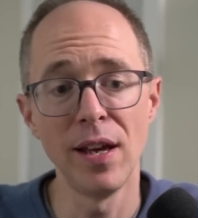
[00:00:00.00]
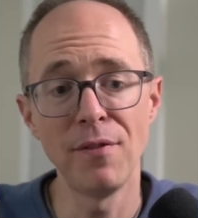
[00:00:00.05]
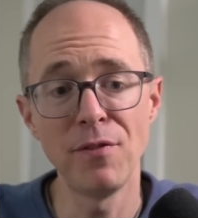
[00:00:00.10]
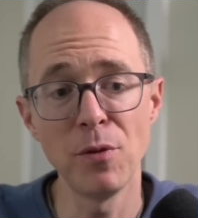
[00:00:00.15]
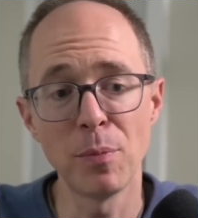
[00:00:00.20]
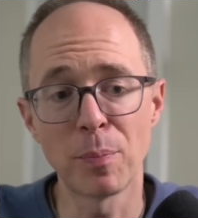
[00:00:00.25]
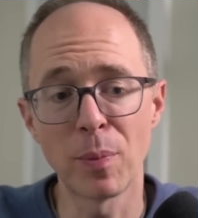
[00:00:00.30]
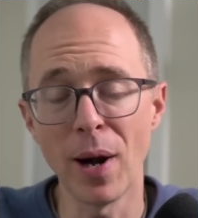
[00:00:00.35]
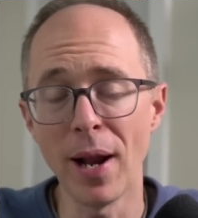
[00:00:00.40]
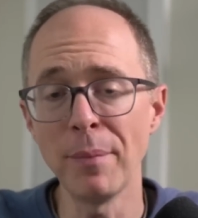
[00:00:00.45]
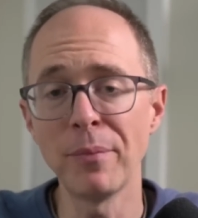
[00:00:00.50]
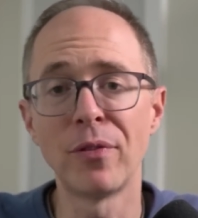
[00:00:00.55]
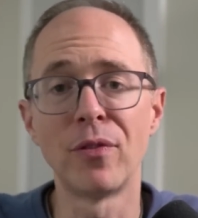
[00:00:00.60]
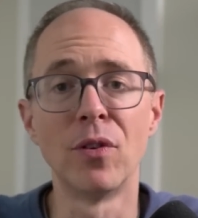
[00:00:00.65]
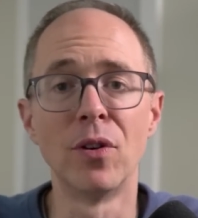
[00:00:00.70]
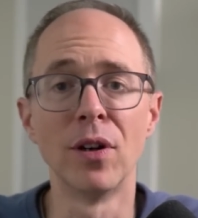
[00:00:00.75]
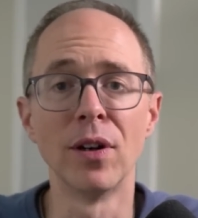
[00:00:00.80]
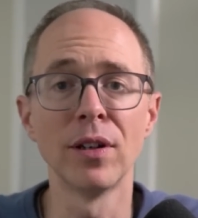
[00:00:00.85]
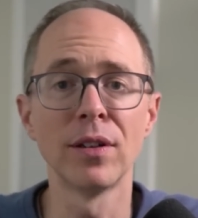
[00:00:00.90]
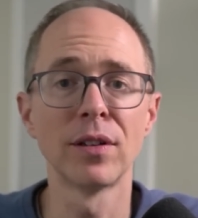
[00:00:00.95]
If you prep
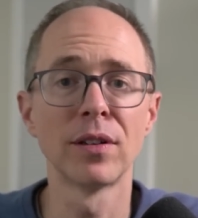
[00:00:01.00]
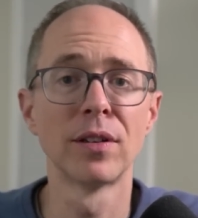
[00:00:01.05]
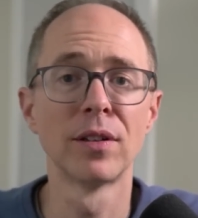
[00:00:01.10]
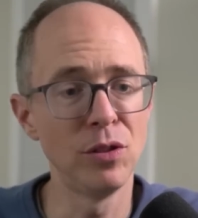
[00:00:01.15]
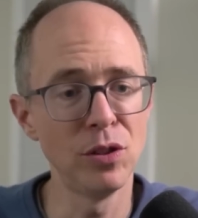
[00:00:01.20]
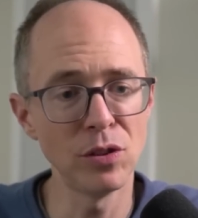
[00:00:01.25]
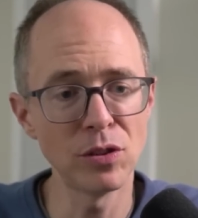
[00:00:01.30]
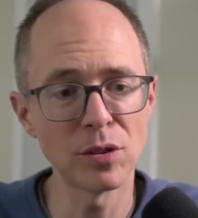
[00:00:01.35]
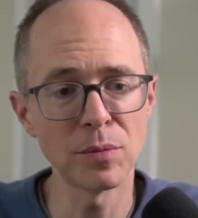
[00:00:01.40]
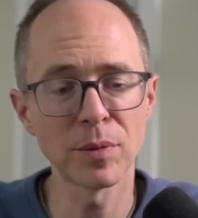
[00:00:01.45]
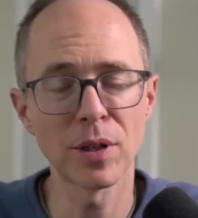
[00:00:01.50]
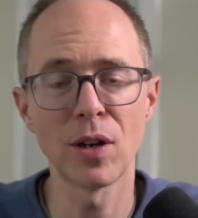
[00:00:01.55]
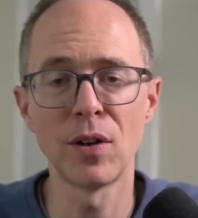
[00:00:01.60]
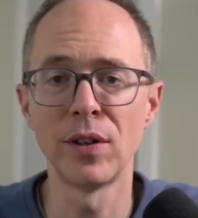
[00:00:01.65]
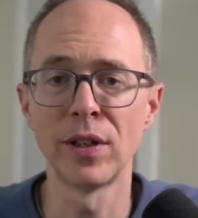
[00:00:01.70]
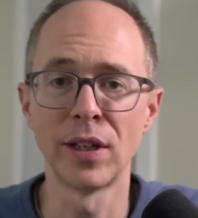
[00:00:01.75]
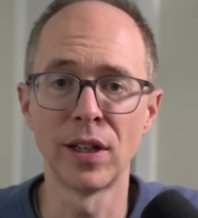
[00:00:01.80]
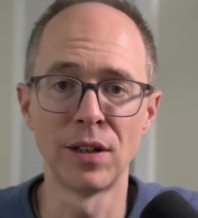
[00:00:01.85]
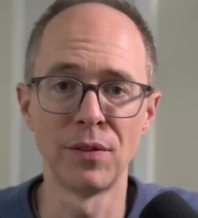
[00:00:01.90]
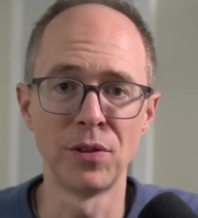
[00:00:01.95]
for it, you do some
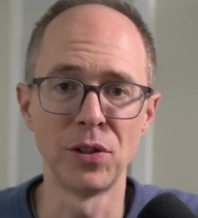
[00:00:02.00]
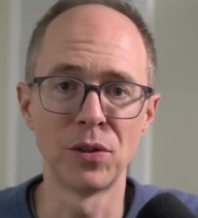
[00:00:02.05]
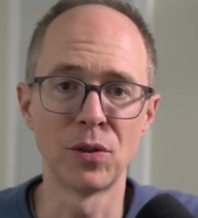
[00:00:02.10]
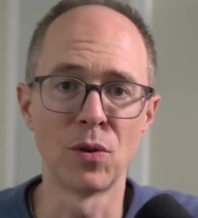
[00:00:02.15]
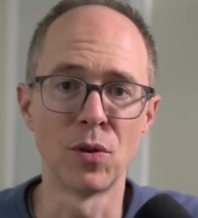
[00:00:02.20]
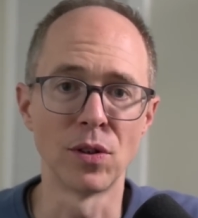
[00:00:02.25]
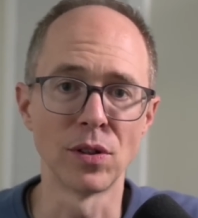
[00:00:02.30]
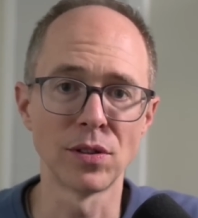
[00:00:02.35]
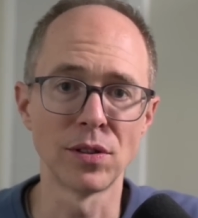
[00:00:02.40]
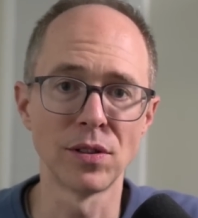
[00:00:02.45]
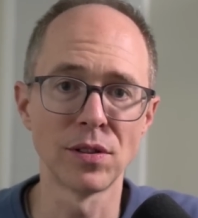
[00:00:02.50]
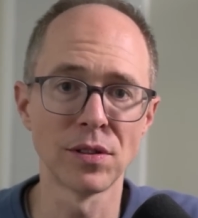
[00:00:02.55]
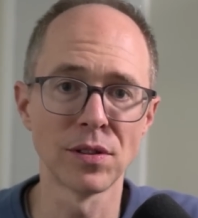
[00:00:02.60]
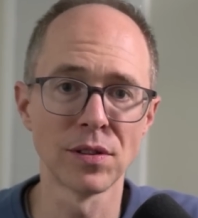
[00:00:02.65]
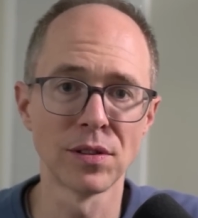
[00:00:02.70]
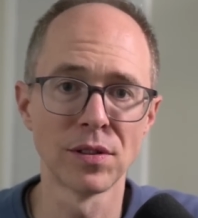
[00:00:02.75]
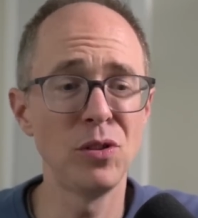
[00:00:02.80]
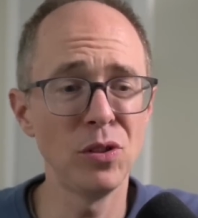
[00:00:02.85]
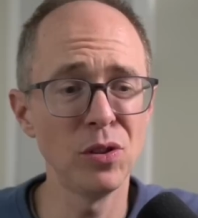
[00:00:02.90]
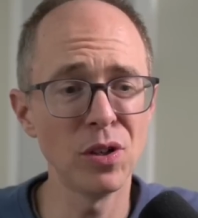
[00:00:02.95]
coding interview
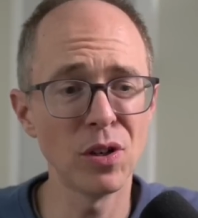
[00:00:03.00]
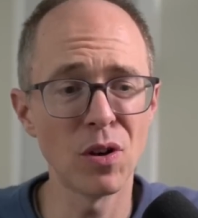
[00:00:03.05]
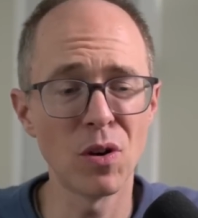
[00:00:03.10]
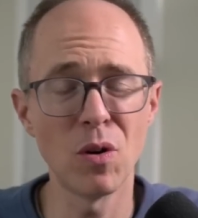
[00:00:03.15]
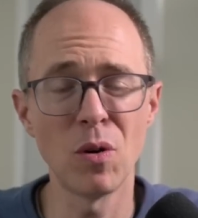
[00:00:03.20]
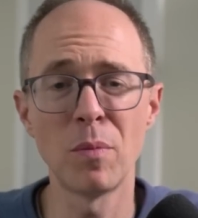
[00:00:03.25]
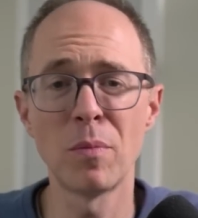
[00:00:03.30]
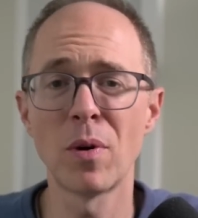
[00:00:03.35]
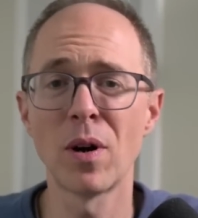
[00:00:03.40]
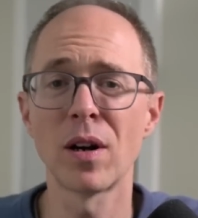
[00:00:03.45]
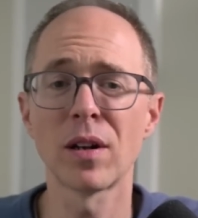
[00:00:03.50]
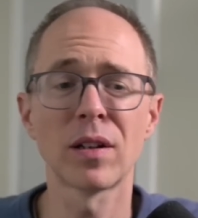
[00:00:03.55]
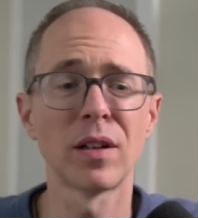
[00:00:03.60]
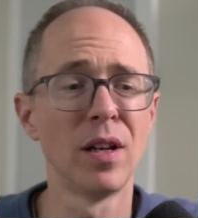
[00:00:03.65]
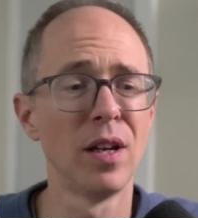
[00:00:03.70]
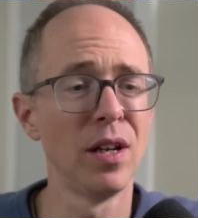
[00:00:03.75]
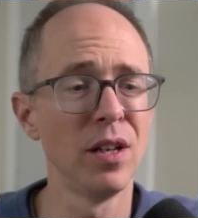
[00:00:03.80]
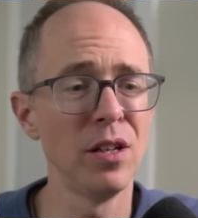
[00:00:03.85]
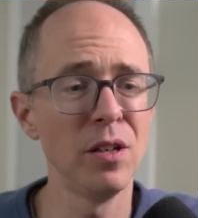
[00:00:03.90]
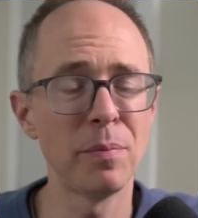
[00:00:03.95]
courses, you do your homework,
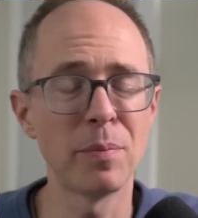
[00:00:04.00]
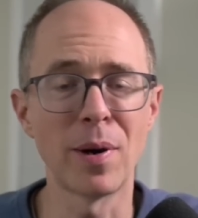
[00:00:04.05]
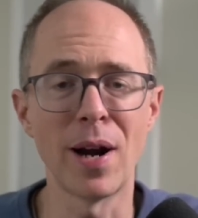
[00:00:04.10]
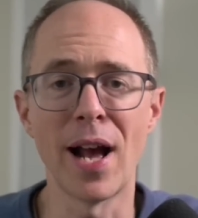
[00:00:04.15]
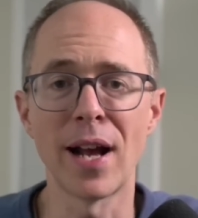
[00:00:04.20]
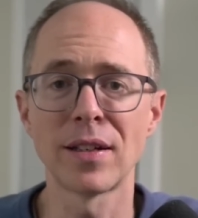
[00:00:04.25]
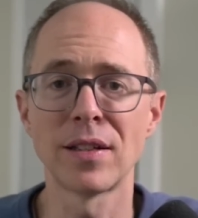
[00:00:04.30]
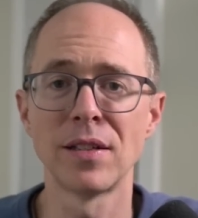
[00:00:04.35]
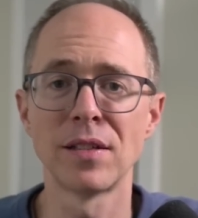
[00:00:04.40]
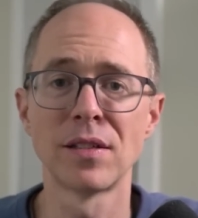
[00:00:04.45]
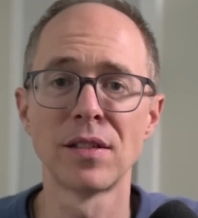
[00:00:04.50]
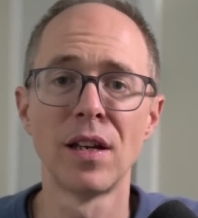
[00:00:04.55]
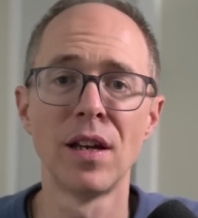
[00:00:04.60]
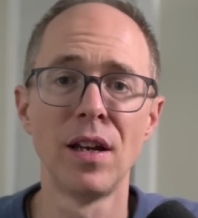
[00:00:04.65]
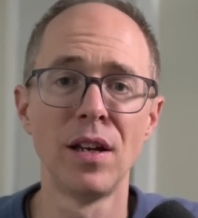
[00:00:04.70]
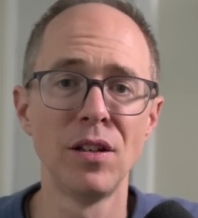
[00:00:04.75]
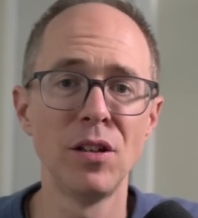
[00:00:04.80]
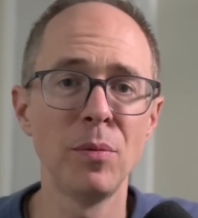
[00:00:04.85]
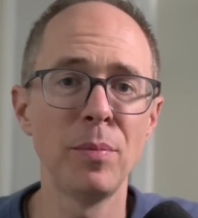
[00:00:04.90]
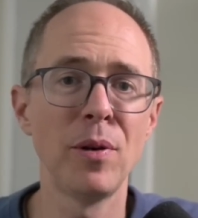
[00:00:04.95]
you practice,
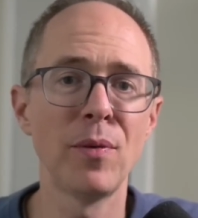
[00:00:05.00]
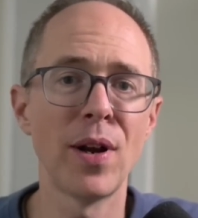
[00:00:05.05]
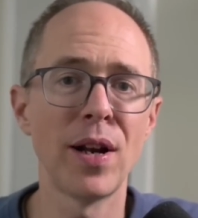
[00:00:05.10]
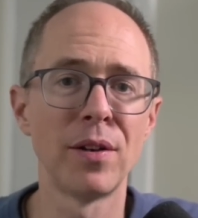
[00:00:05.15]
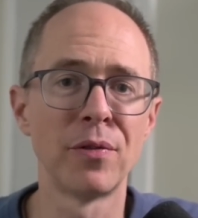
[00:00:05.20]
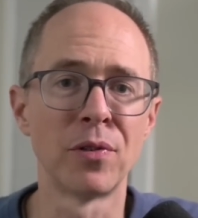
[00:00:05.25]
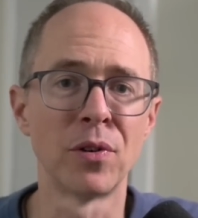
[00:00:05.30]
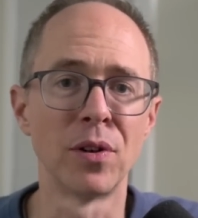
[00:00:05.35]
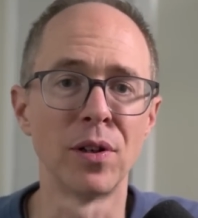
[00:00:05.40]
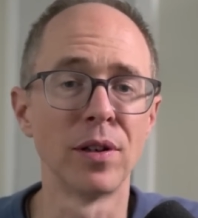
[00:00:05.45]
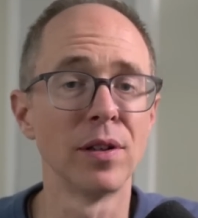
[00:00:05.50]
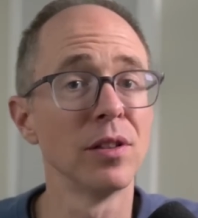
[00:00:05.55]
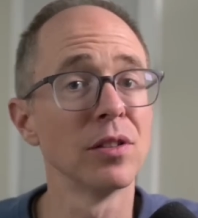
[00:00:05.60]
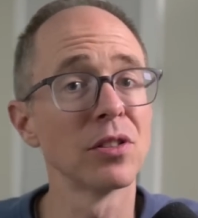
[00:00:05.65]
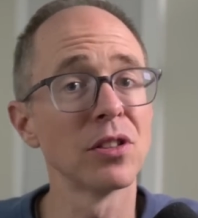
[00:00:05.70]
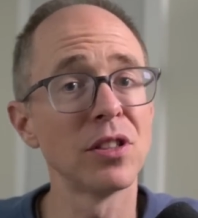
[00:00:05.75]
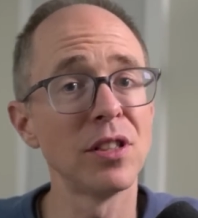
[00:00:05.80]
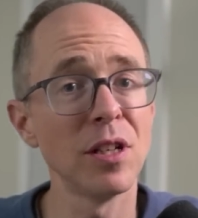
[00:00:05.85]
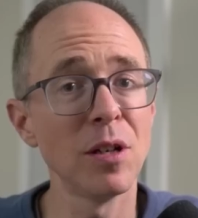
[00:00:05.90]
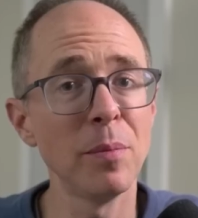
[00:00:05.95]
you'll be ready for it.
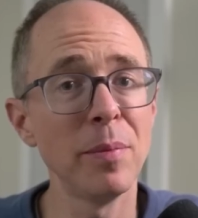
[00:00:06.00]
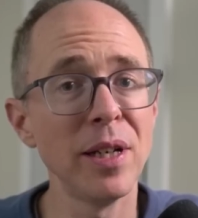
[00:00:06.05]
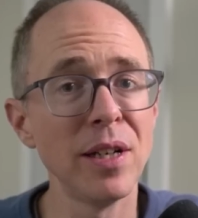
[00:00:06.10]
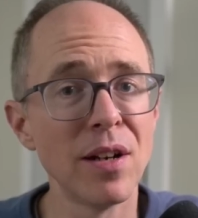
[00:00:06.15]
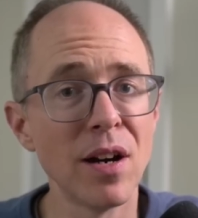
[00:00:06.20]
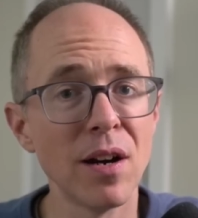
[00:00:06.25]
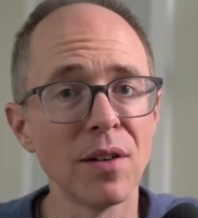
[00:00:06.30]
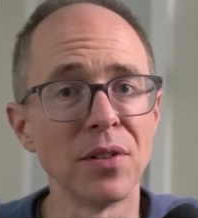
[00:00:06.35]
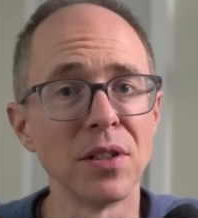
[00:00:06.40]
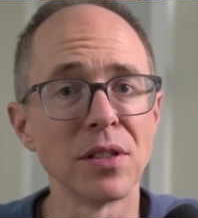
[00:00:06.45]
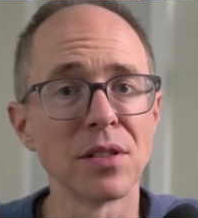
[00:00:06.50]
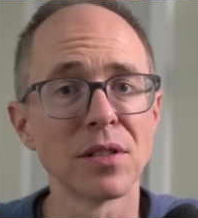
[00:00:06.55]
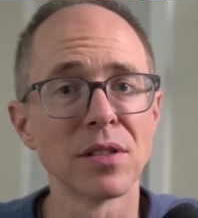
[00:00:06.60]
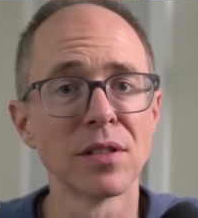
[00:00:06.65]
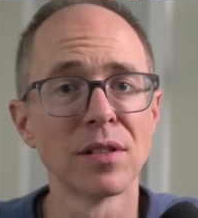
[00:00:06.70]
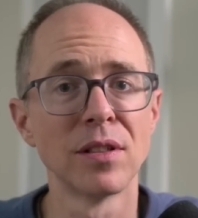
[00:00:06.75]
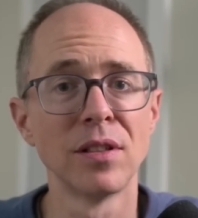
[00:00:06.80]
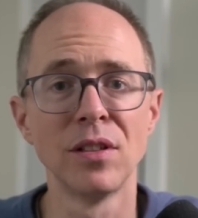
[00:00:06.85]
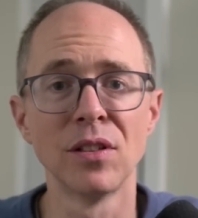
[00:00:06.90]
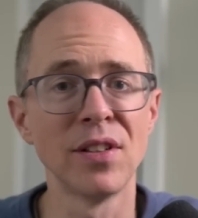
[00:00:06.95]
You'll still be nervous.